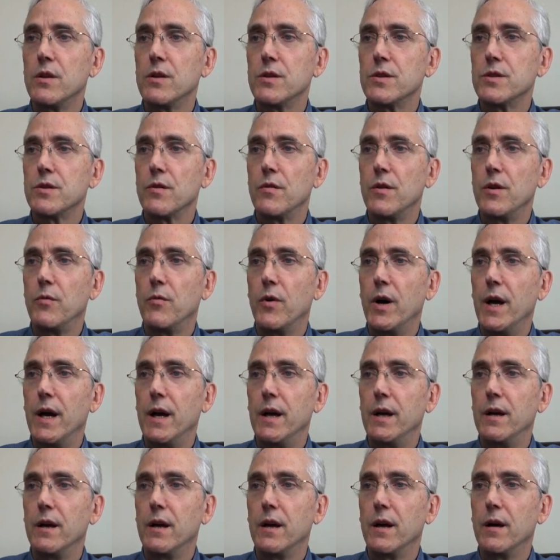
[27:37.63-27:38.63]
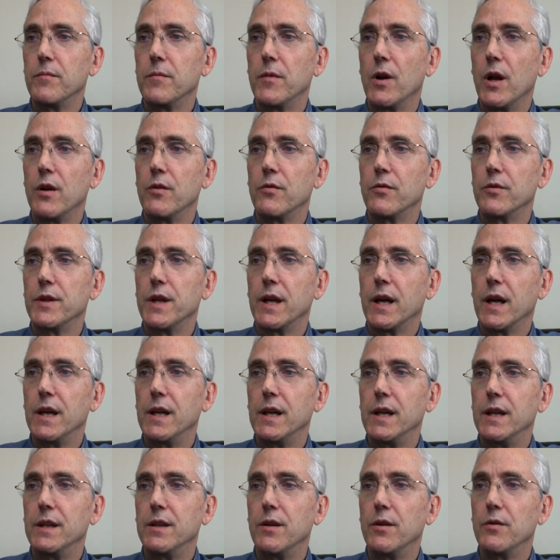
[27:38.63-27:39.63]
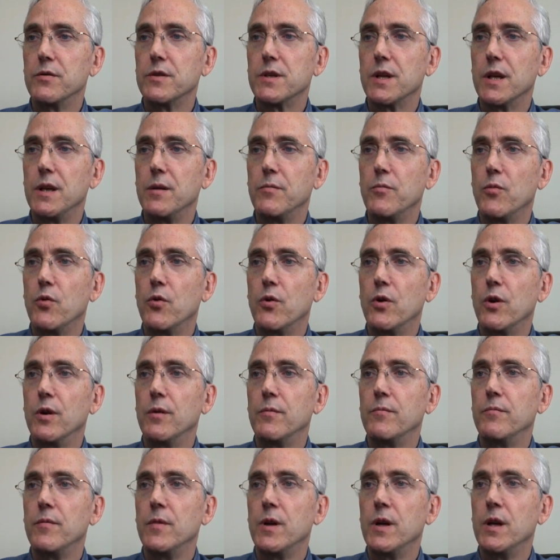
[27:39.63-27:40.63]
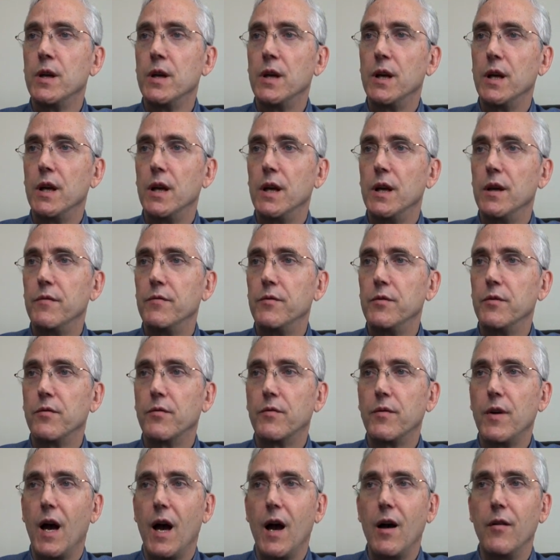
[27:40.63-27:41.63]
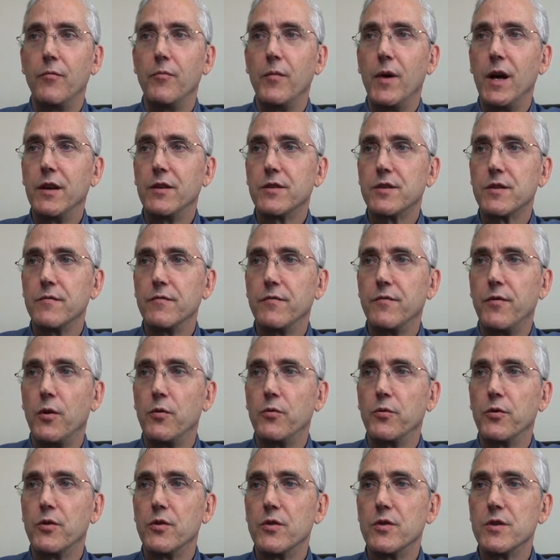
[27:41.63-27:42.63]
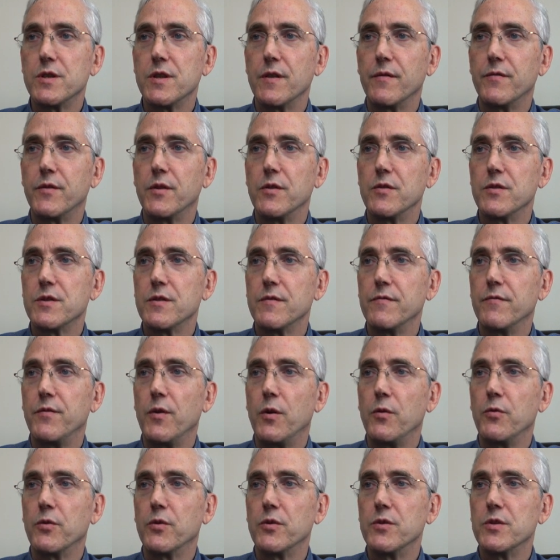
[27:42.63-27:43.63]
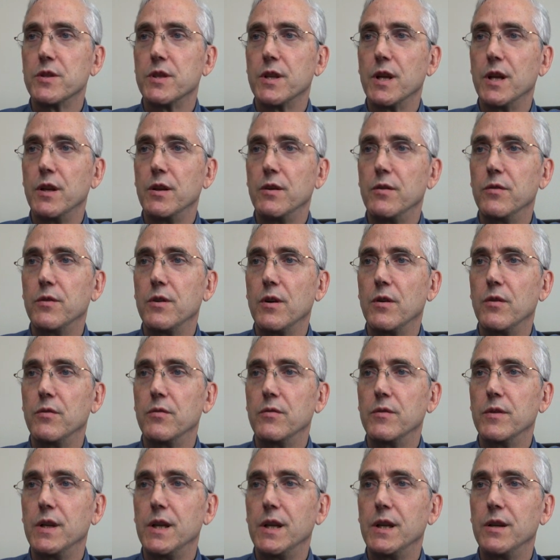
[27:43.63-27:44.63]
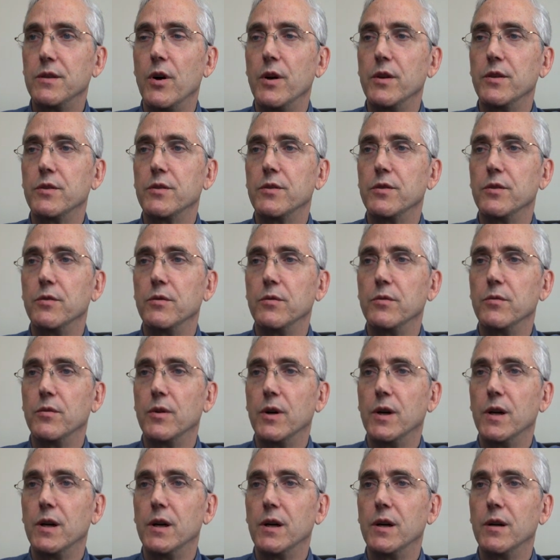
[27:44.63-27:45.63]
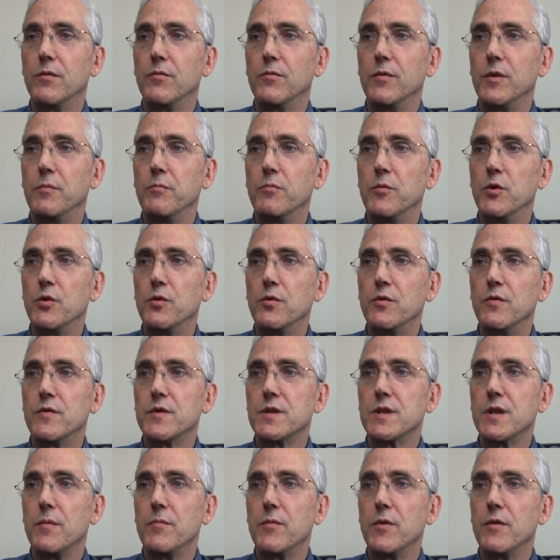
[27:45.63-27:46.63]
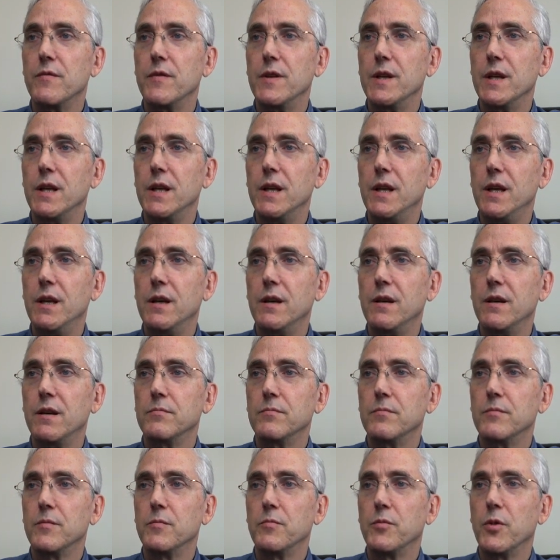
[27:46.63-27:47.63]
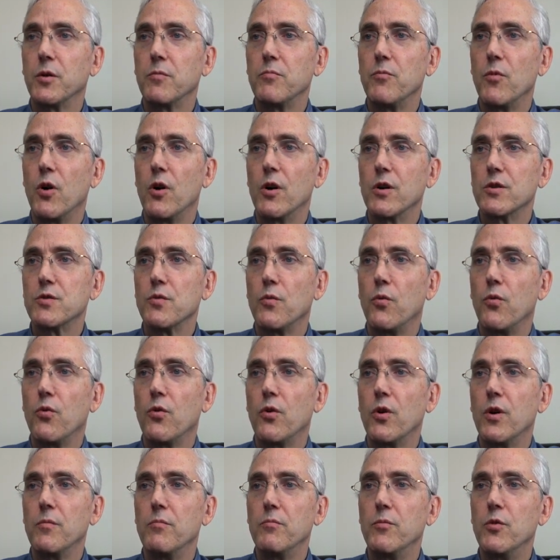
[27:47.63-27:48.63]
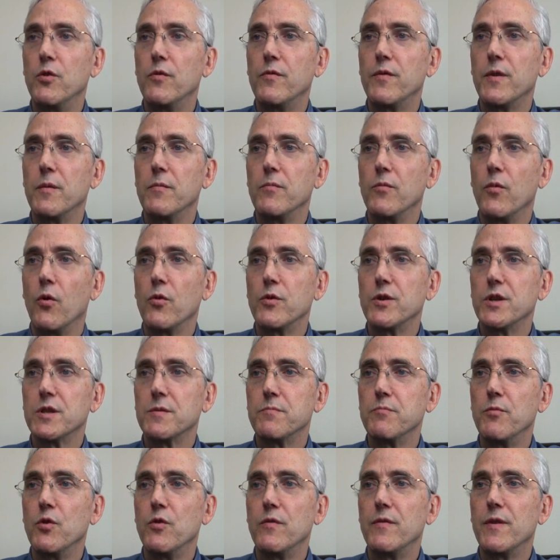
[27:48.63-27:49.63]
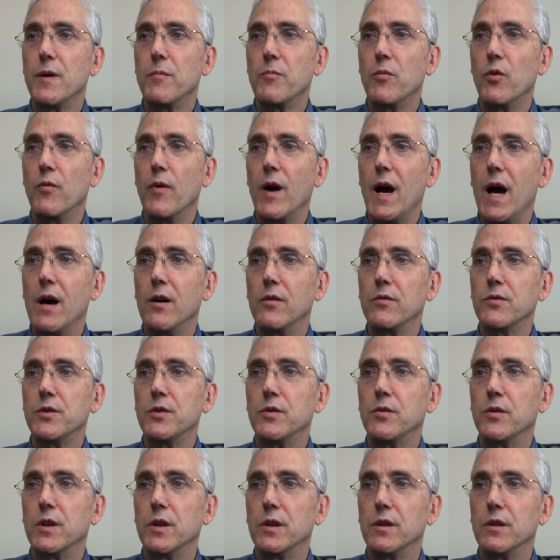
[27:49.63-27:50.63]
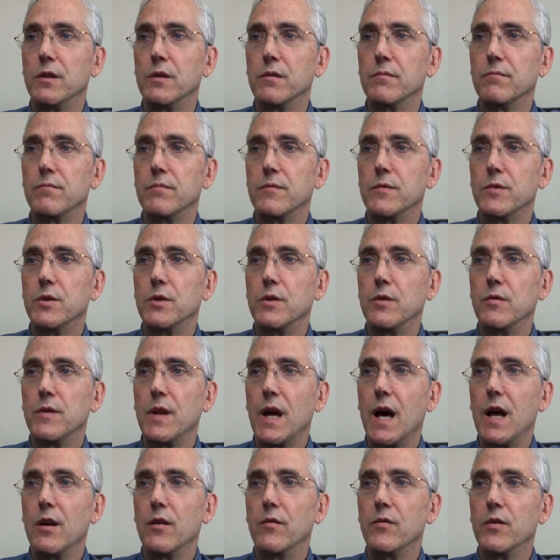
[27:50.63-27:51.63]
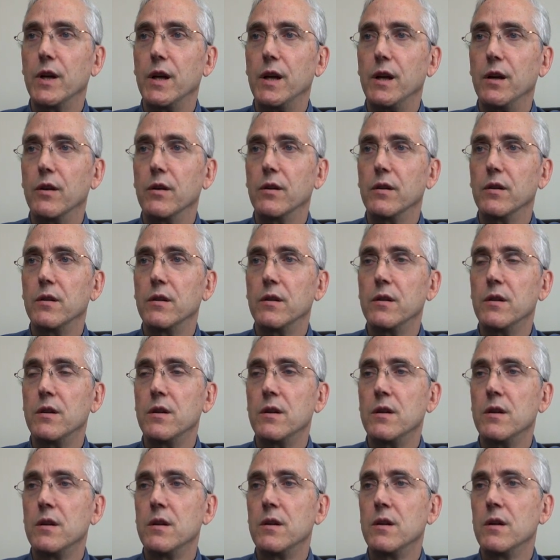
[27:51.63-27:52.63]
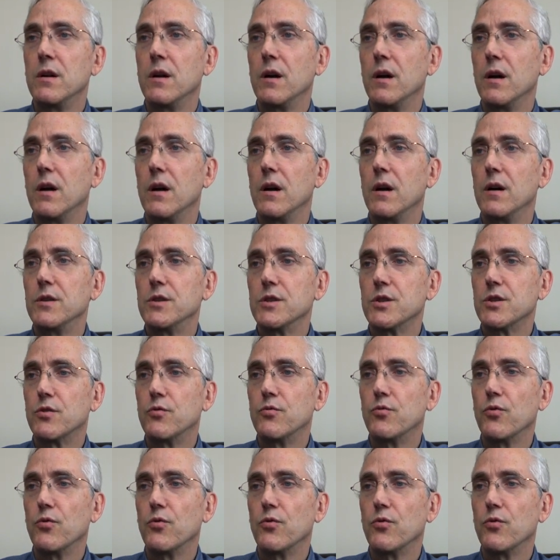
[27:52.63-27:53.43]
anyway, I don't think I need those anymore. I've made some folders. If there's some folders that you don't need to remove some of the bookmarks or move them, or just move them around, you can do that over here. I'm just